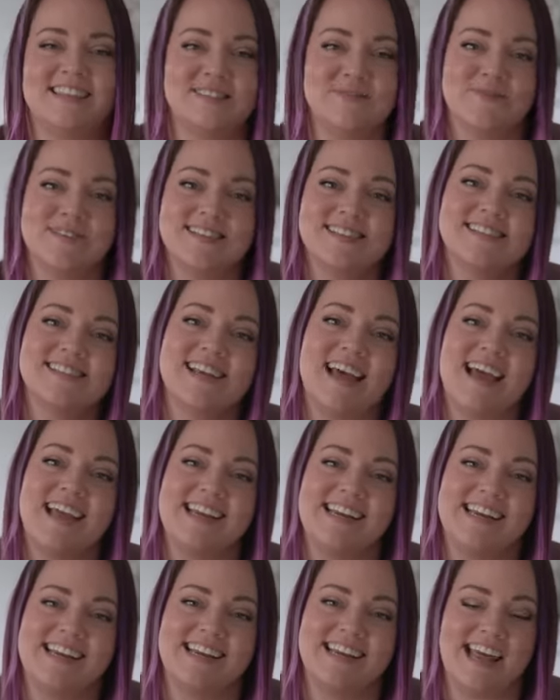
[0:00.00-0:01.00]
This one's
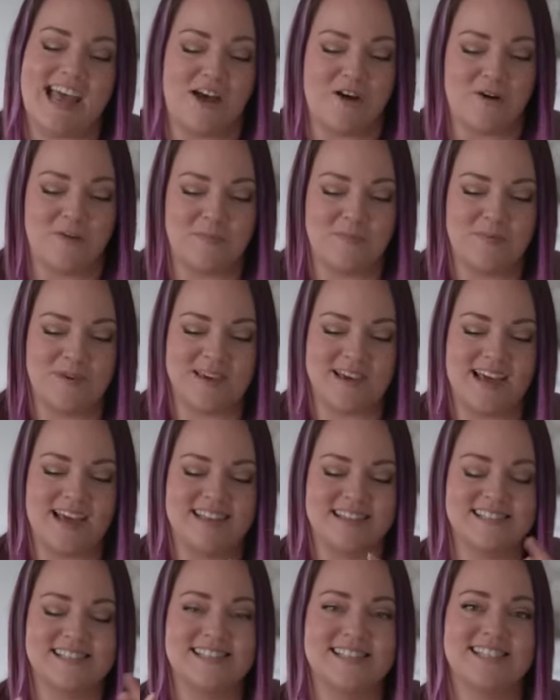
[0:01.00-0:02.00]
tiny now
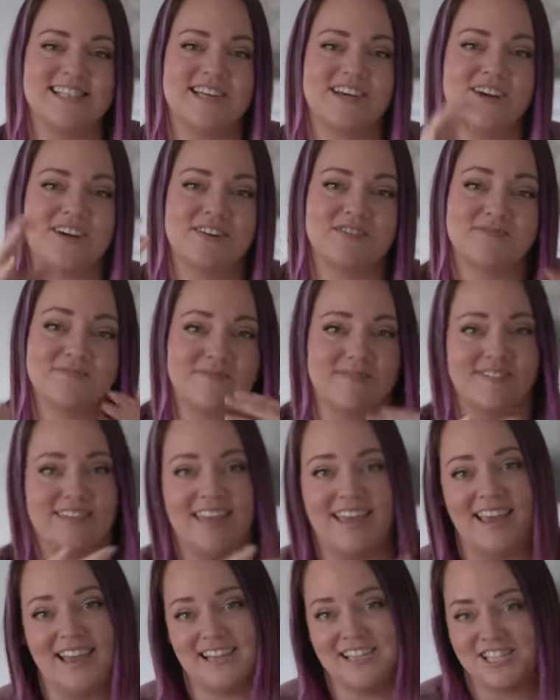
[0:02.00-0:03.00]
because the tier,
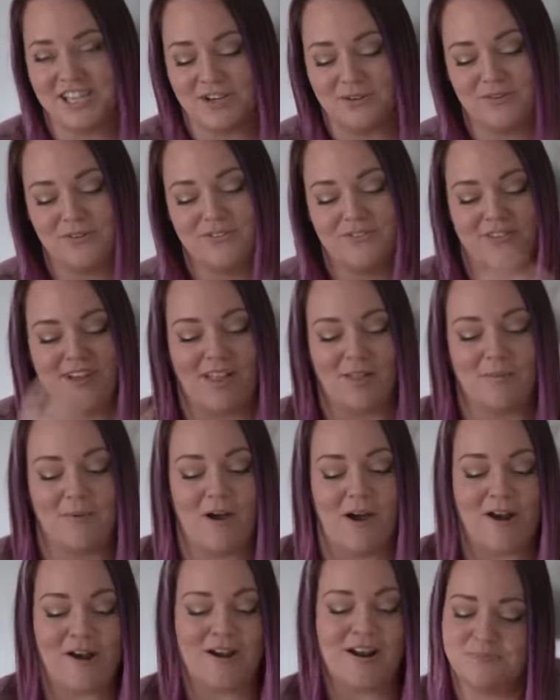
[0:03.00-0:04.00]
like I showed, fell
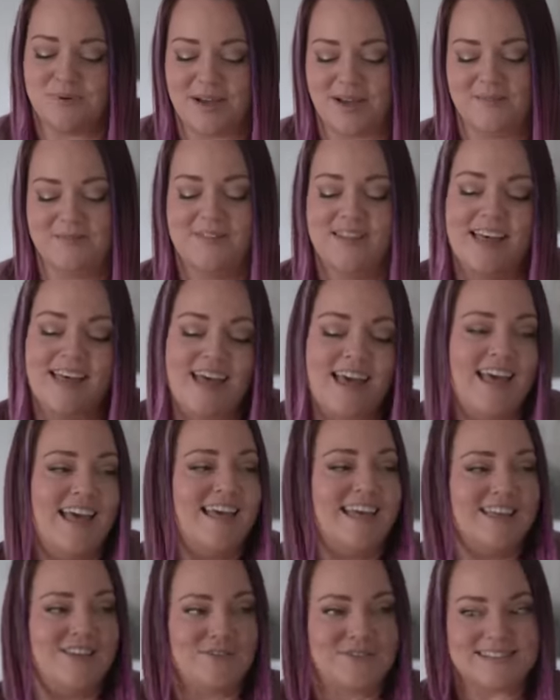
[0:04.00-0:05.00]
apart, but
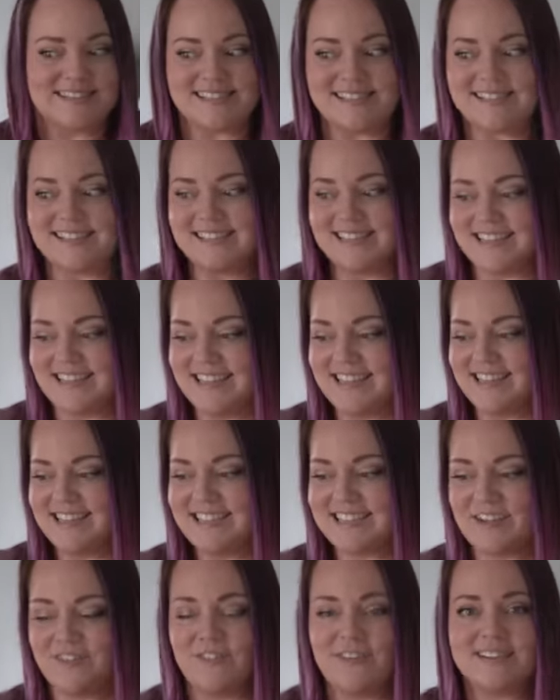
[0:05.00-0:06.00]
you can see the
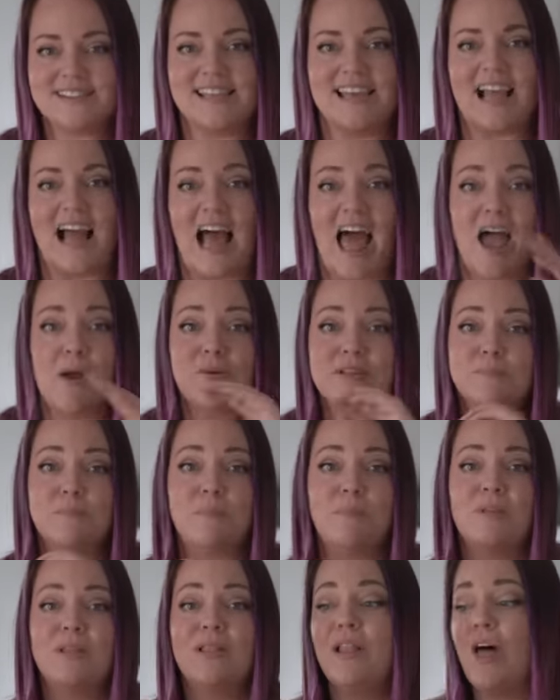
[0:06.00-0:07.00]
difference. Like I was
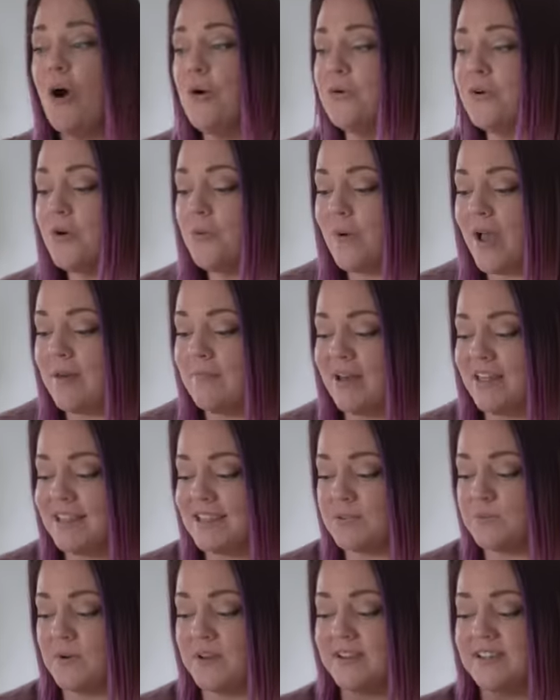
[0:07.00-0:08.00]
blown away by
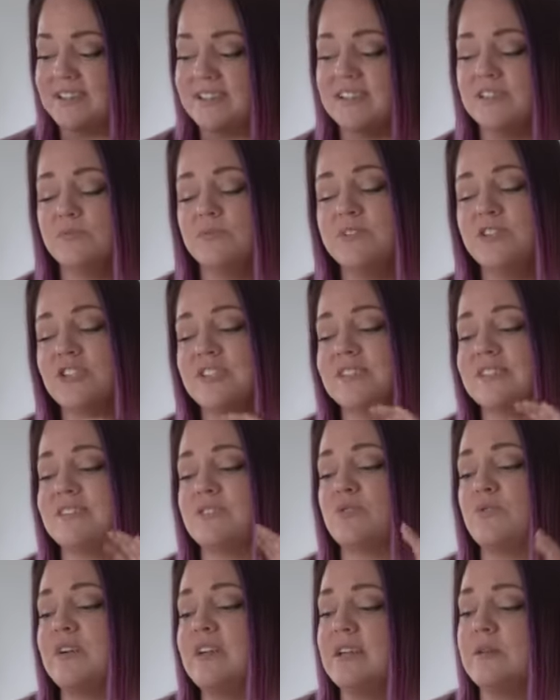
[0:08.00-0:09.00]
this one because this one just
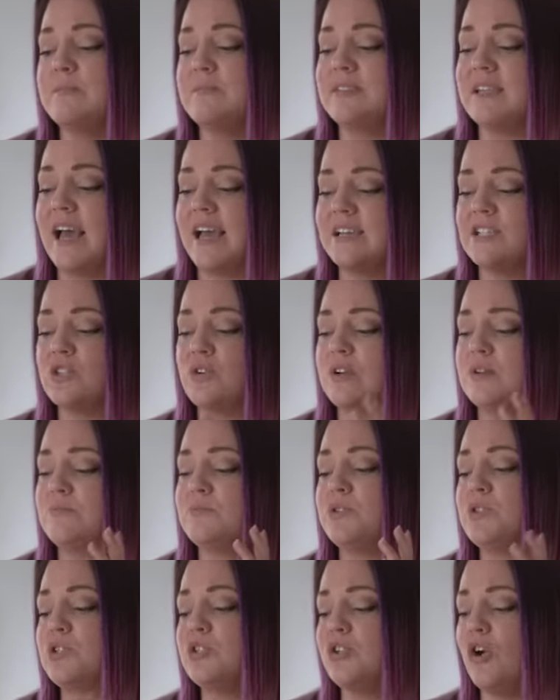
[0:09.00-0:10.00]
screams ice cream
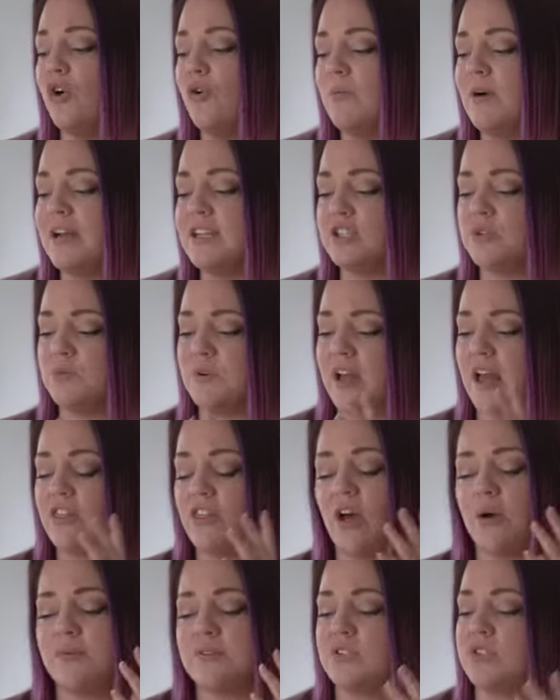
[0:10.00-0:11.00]
so much when I
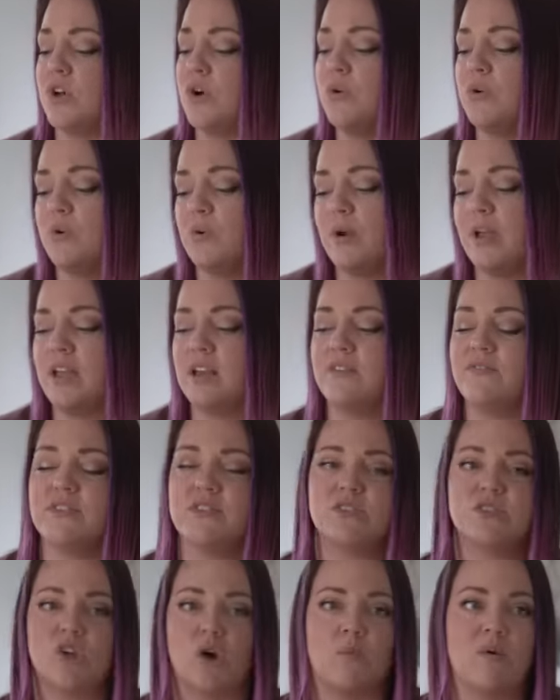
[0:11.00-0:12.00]
thought was so creative and
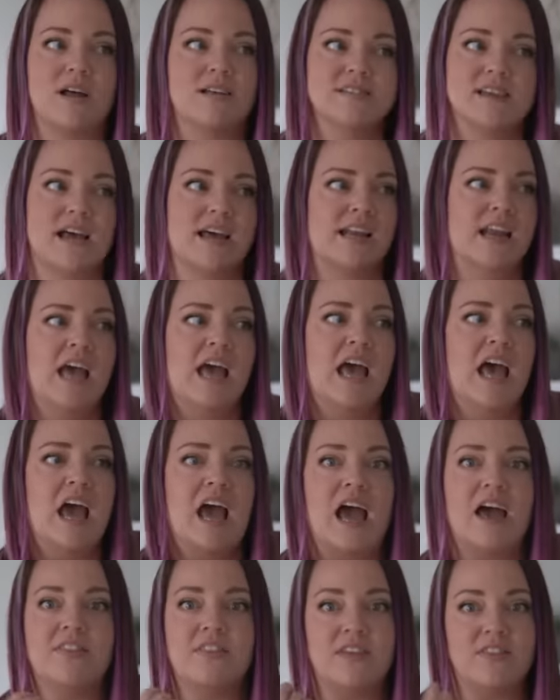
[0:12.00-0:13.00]
so well done.
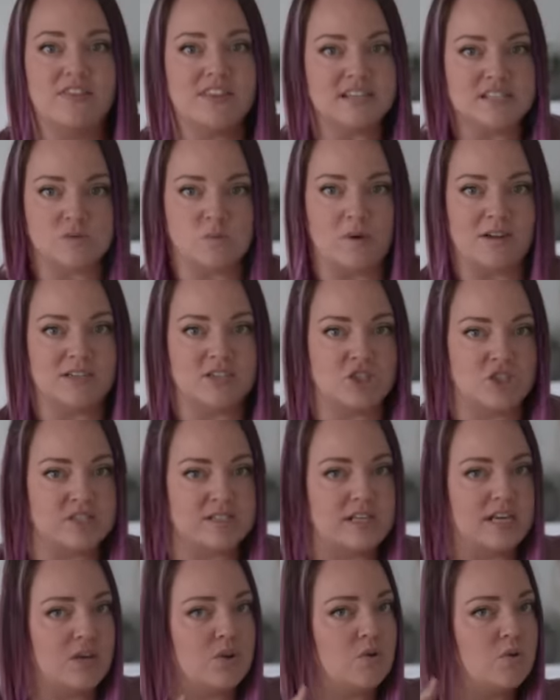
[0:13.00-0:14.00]
And then this one is
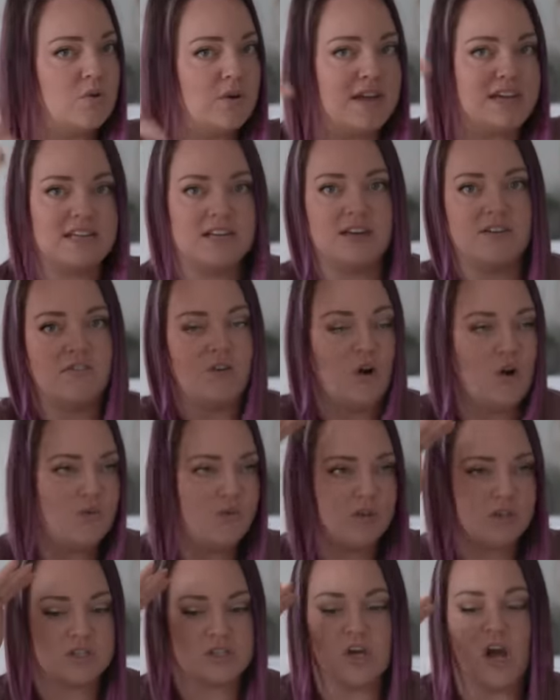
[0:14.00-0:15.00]
just like creative
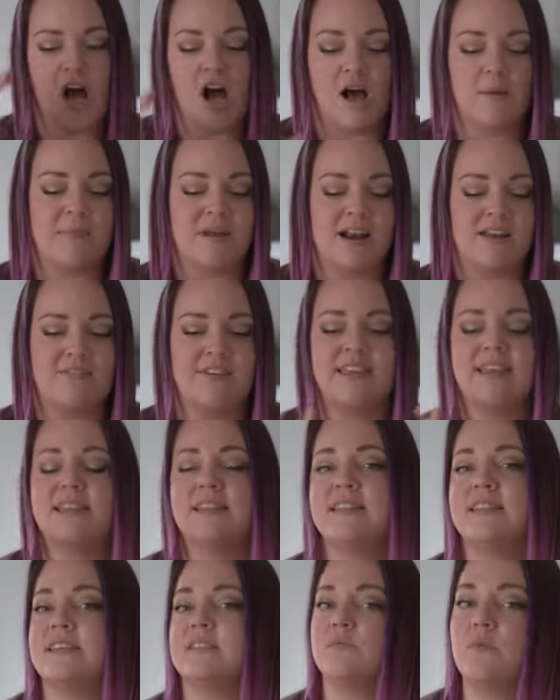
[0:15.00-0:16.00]
over the top. And I feel
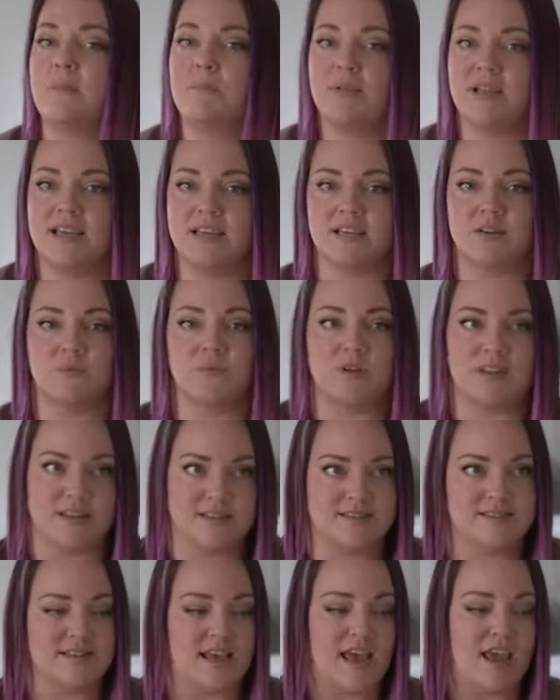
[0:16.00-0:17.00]
like this one played it really
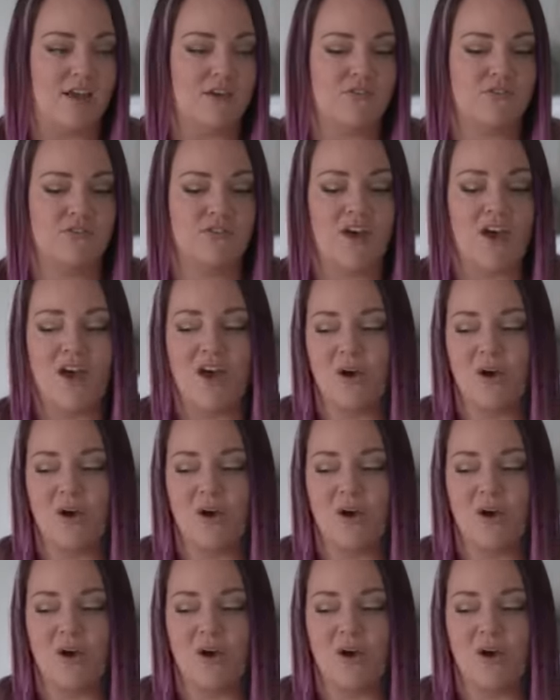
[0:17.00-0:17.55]
safe.